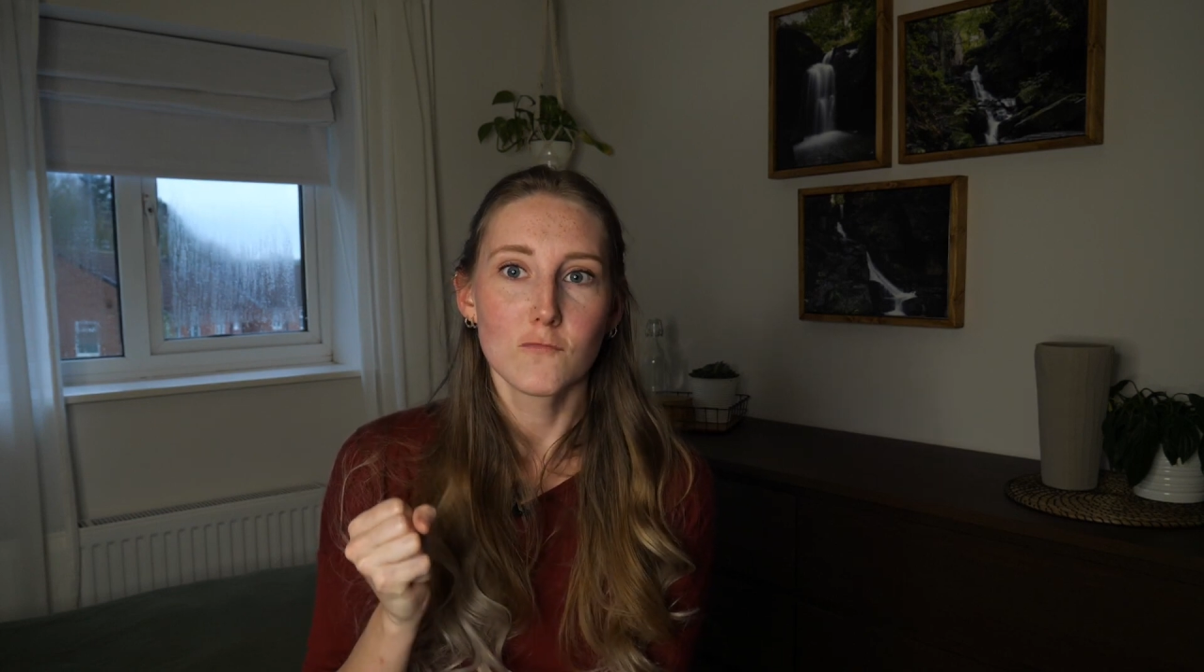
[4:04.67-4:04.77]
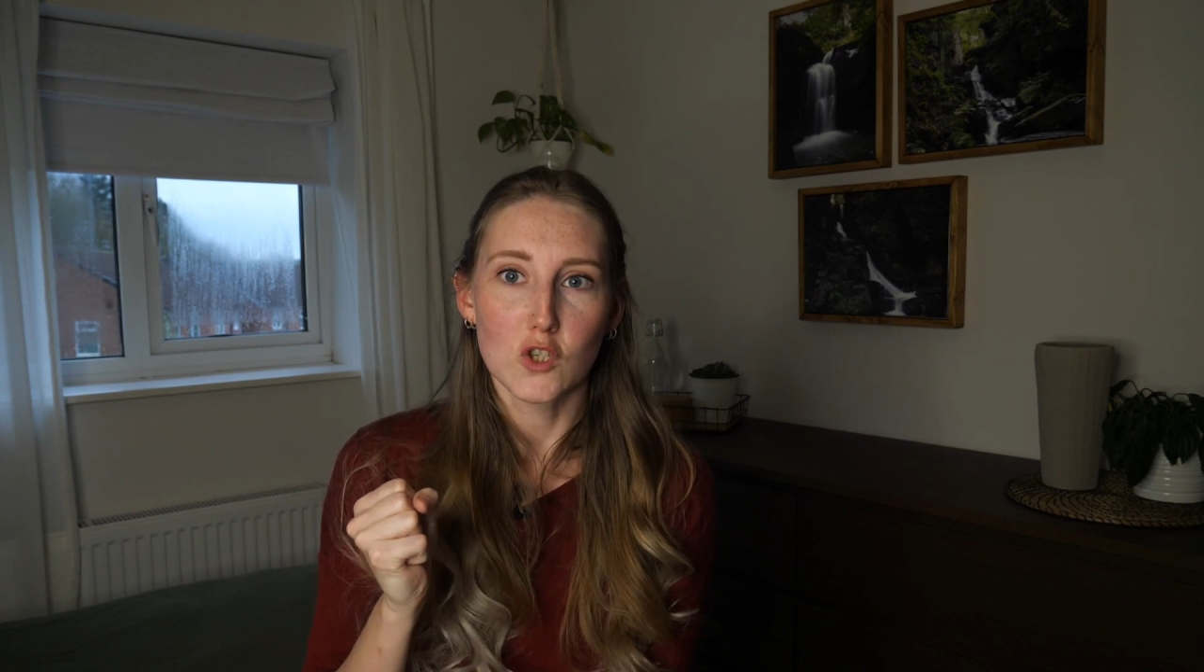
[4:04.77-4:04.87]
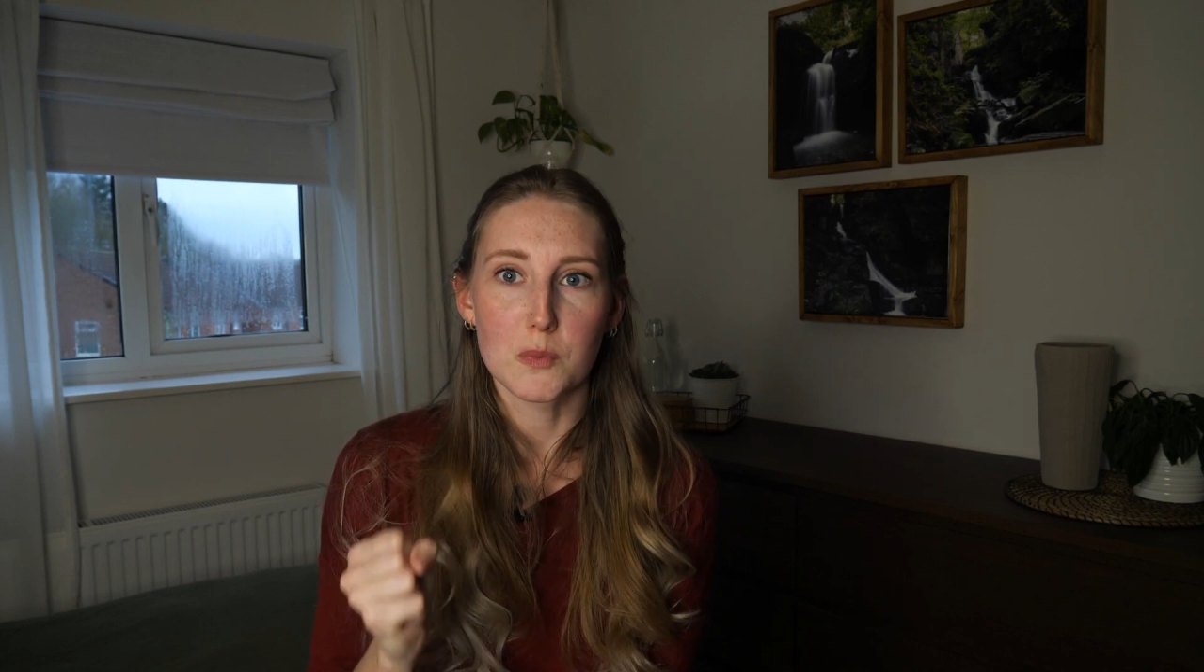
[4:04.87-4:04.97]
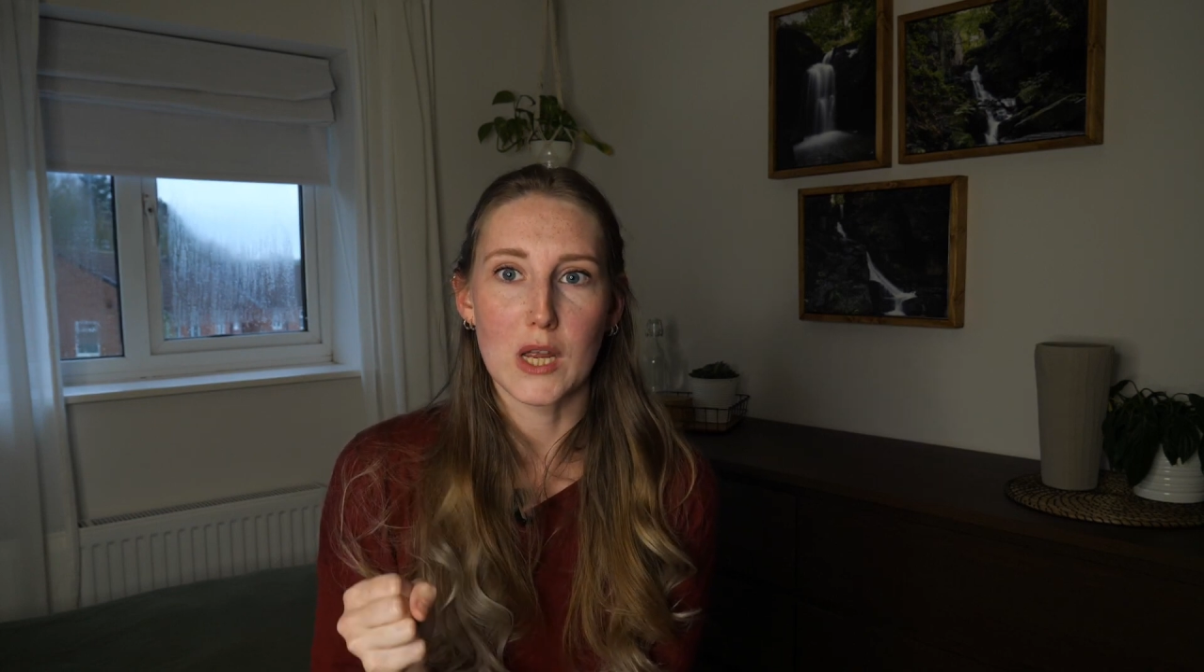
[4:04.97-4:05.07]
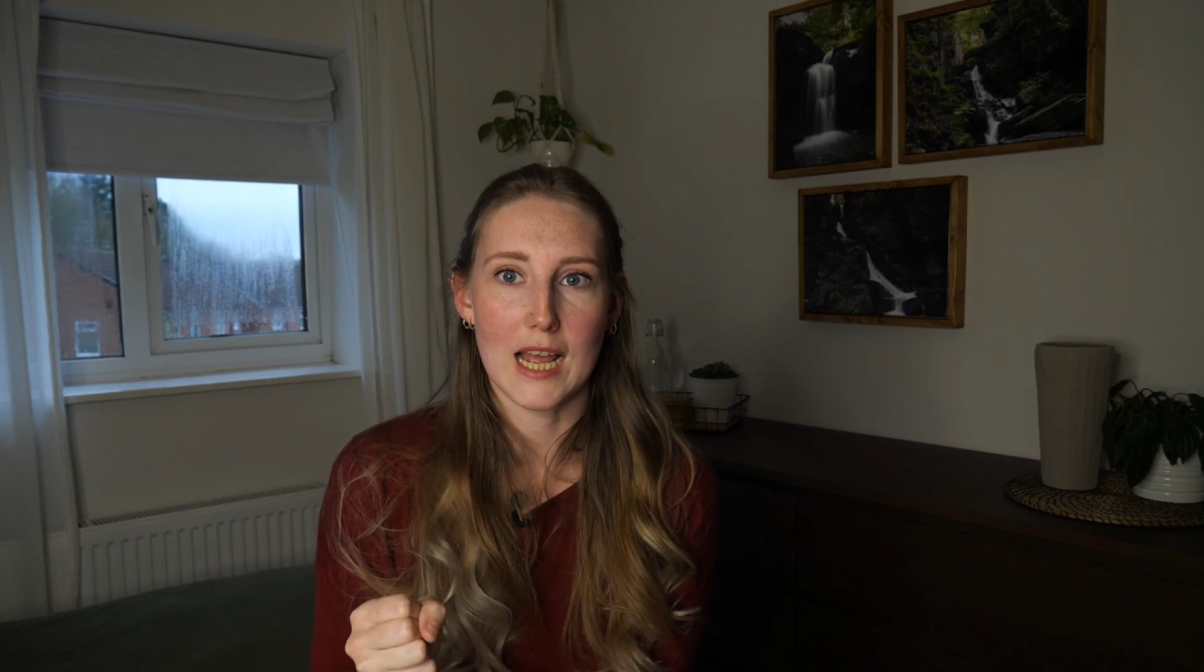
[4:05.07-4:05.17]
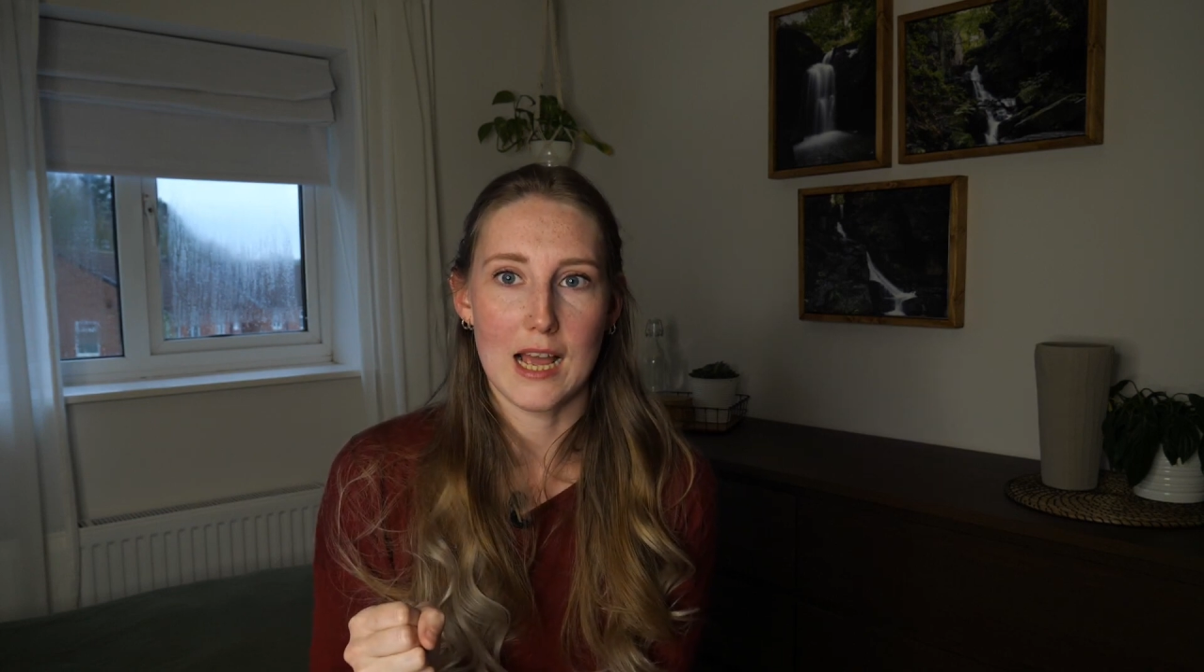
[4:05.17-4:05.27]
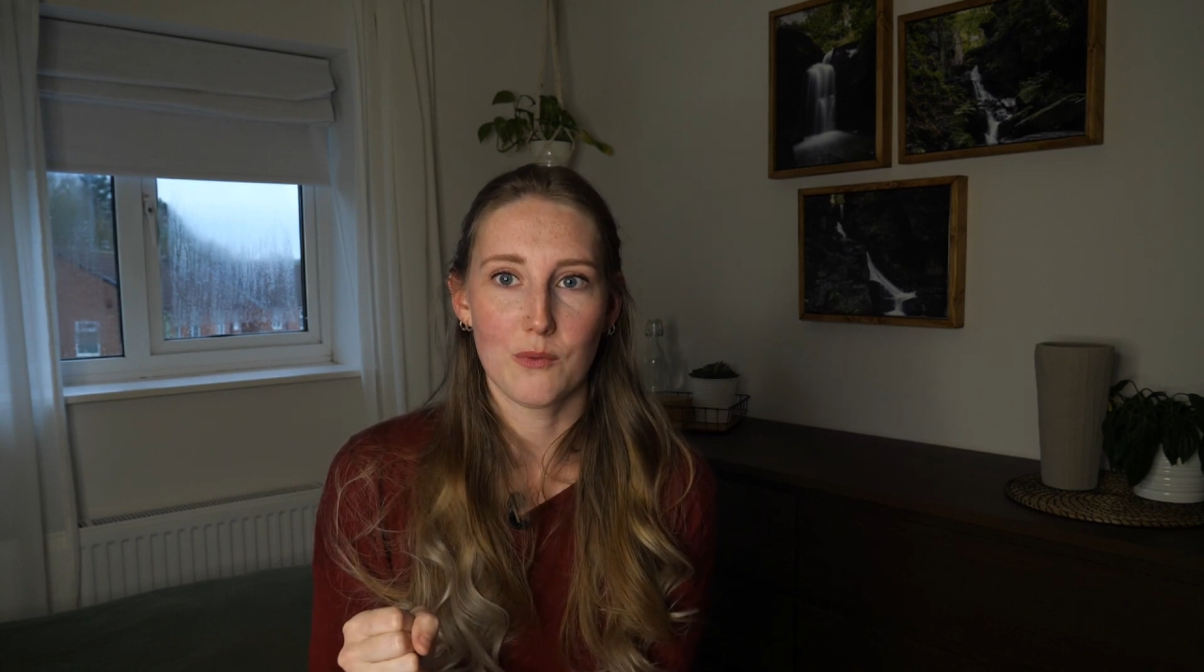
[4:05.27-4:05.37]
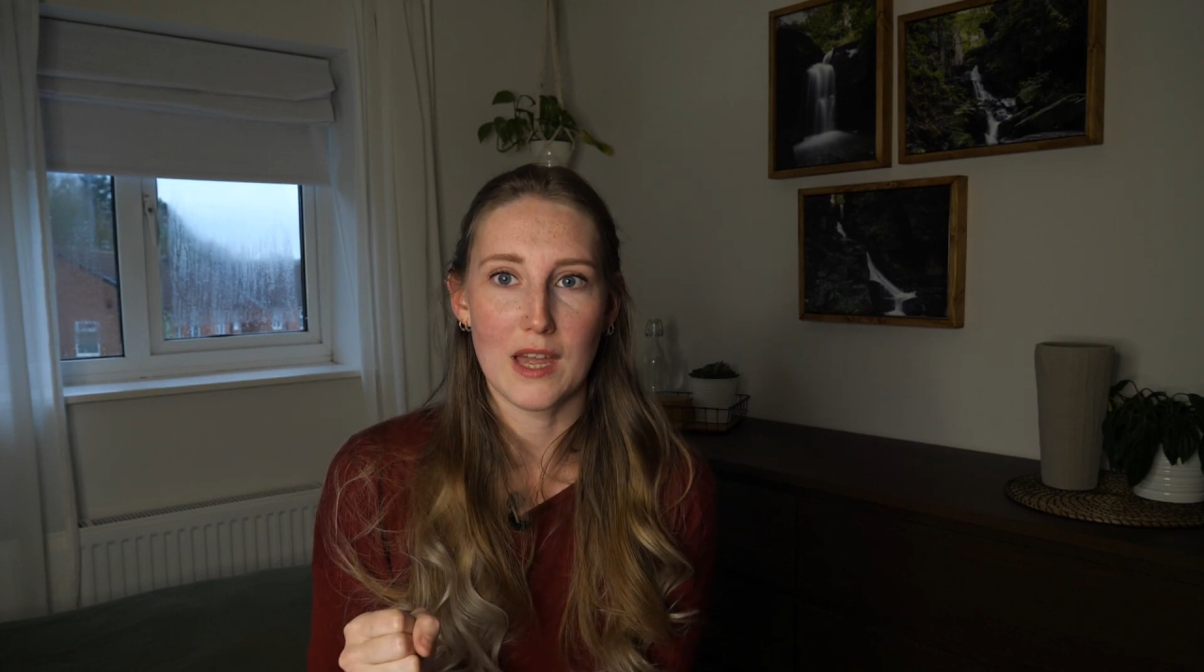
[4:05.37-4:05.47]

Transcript: Just putting it out